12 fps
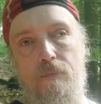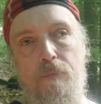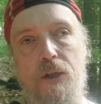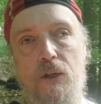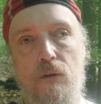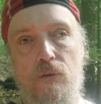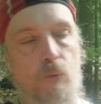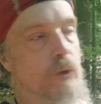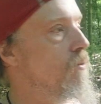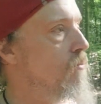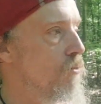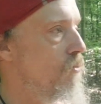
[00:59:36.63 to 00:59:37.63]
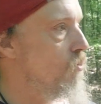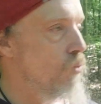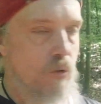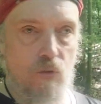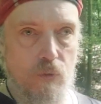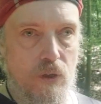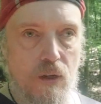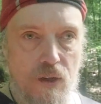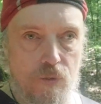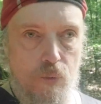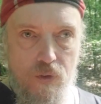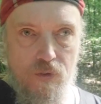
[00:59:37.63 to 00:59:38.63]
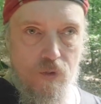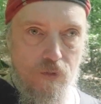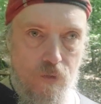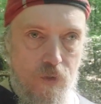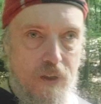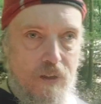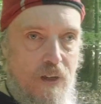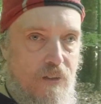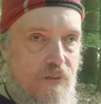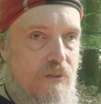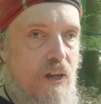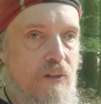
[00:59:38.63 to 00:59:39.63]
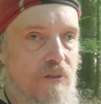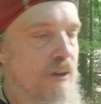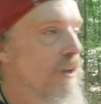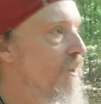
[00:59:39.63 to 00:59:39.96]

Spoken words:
because we don't realize that